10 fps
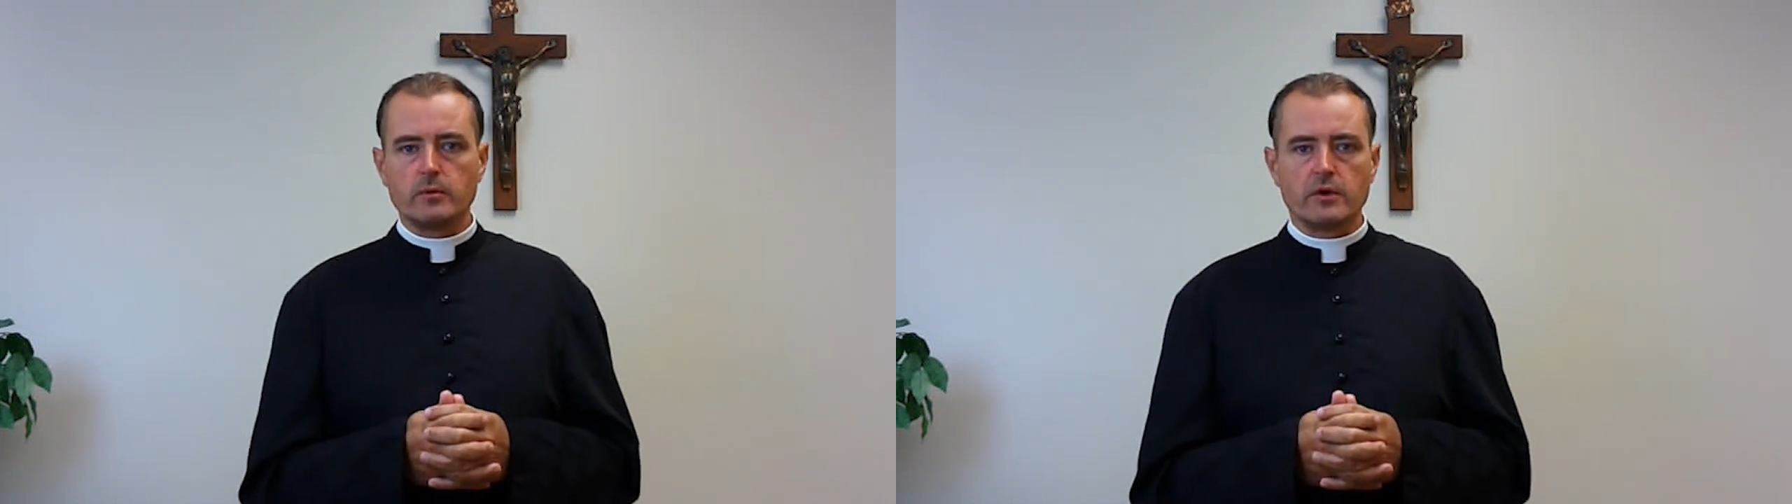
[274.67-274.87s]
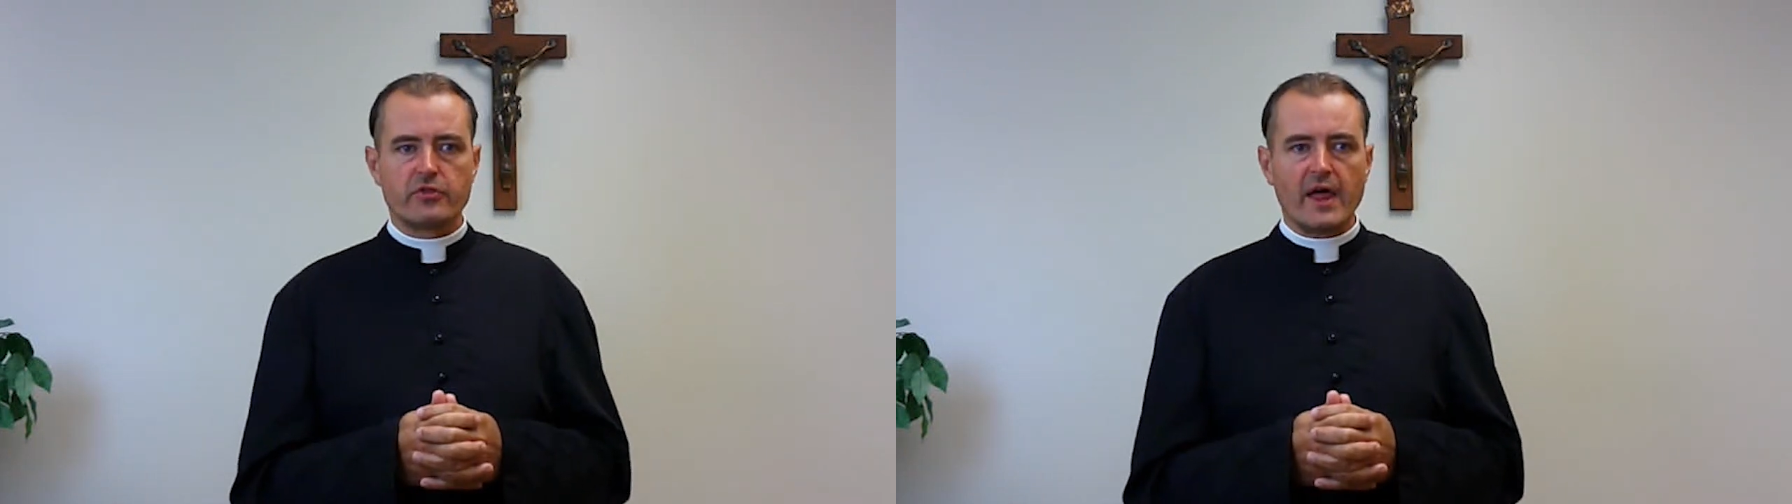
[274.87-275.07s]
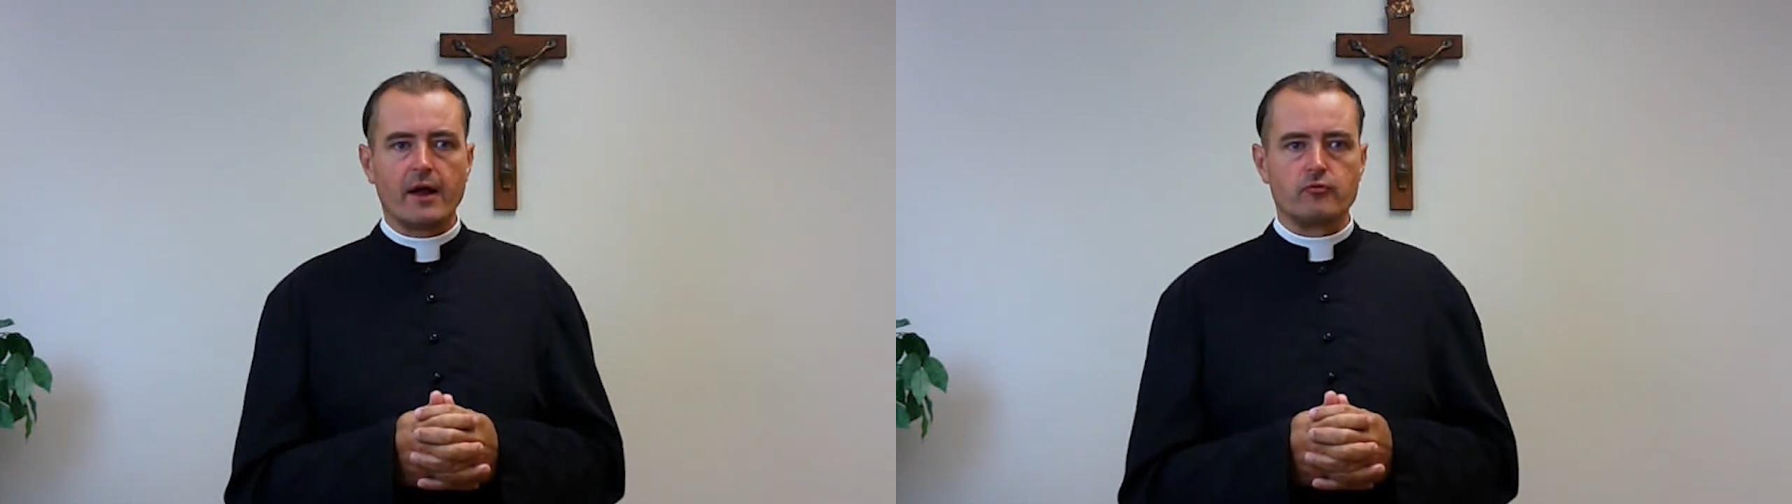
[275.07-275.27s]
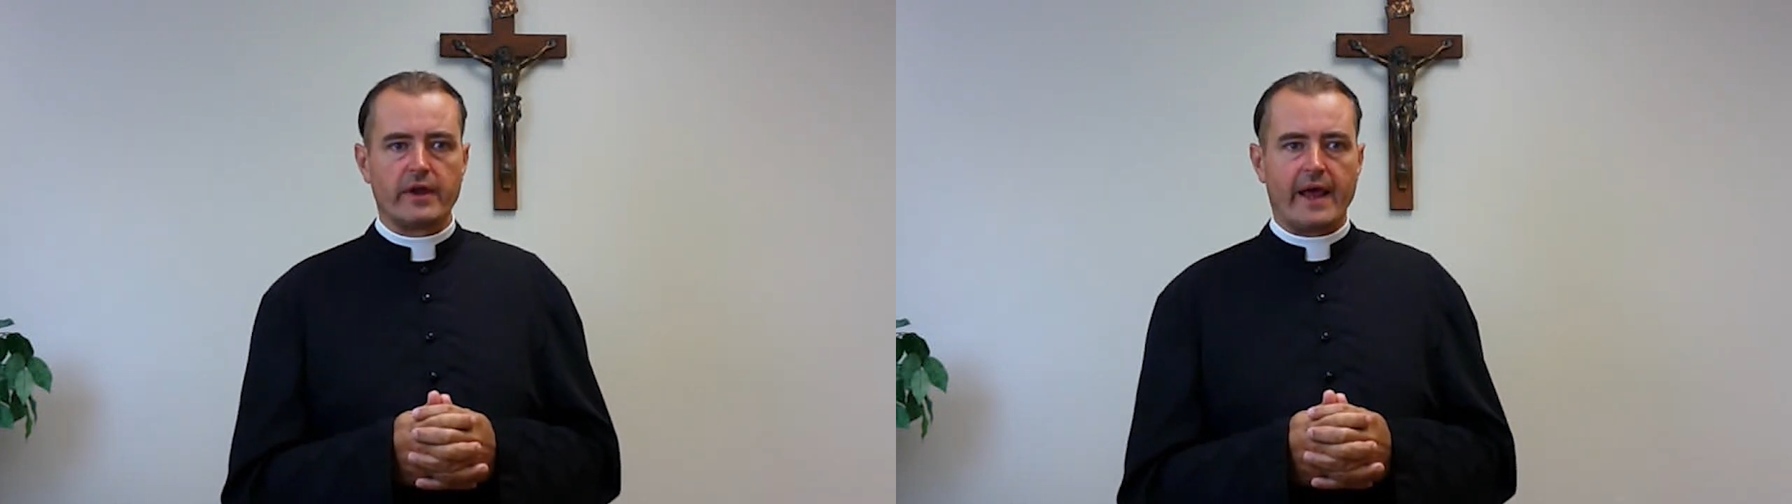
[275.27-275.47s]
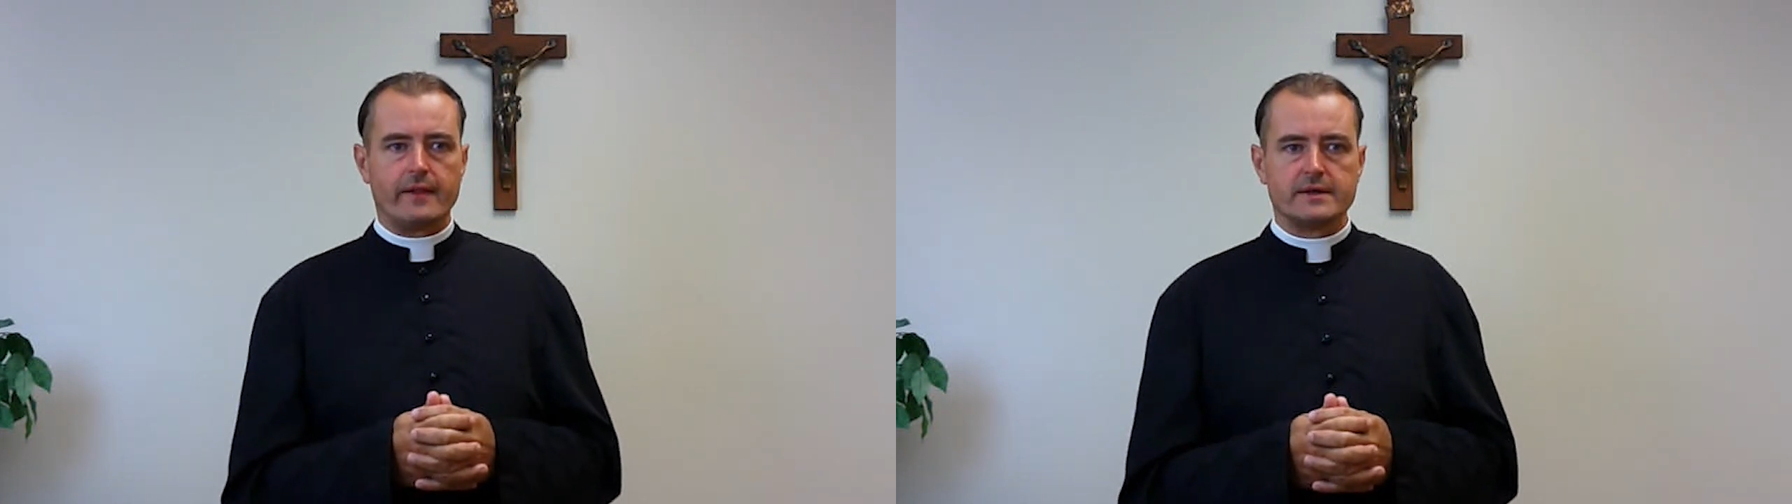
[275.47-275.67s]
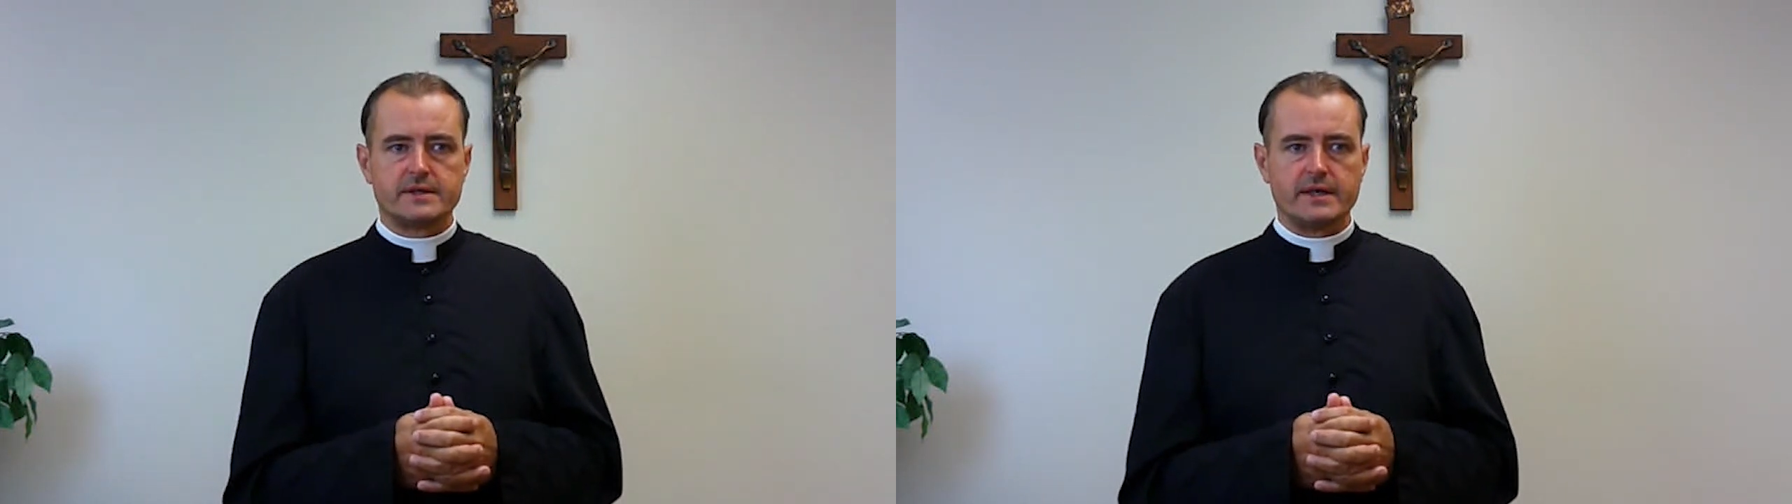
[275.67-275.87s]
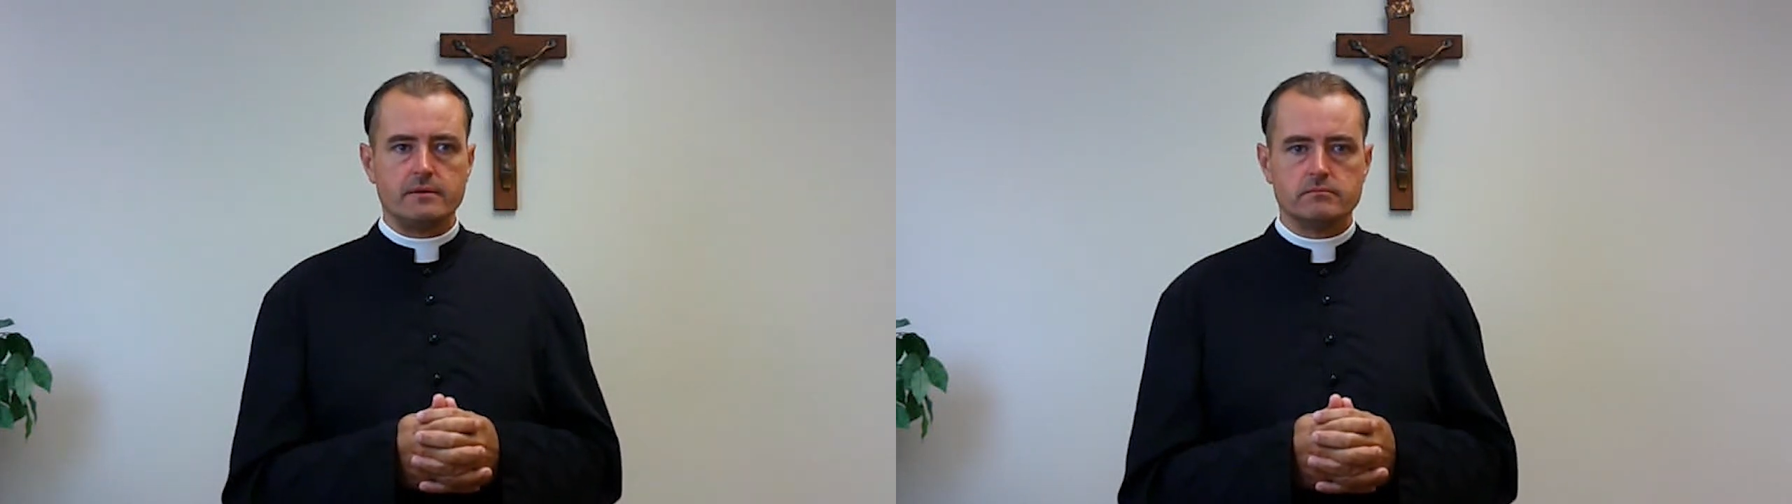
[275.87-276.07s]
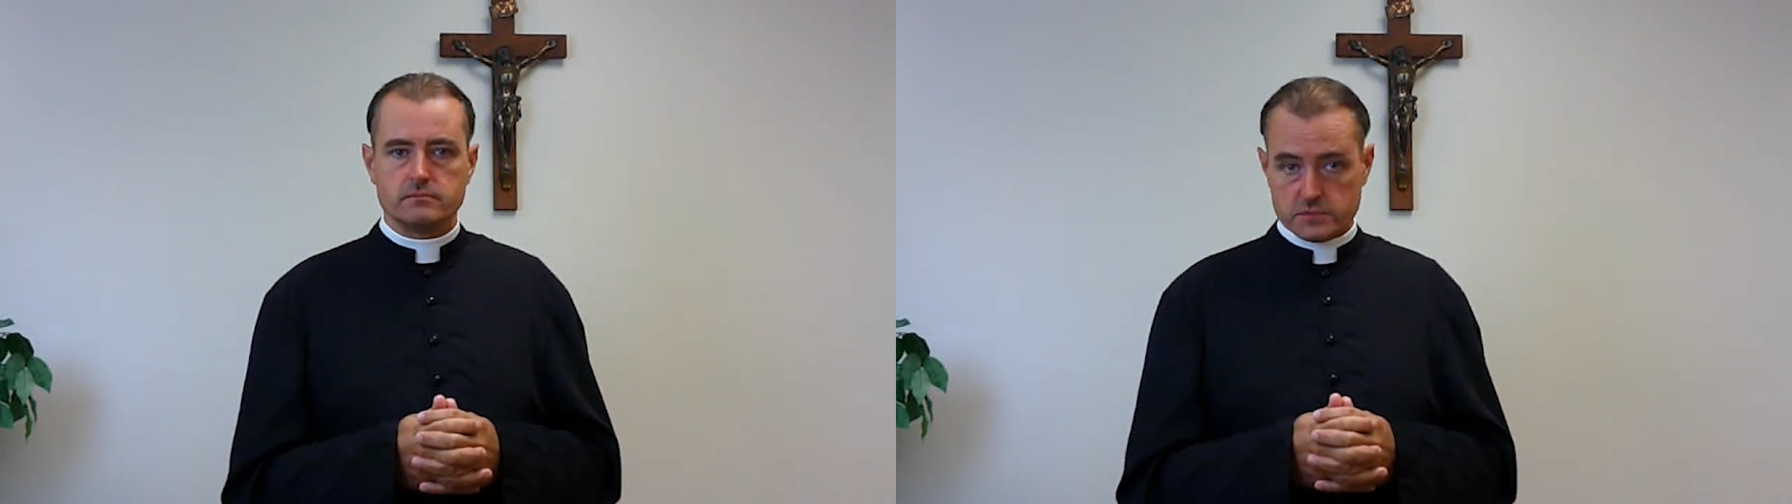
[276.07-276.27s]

with that reality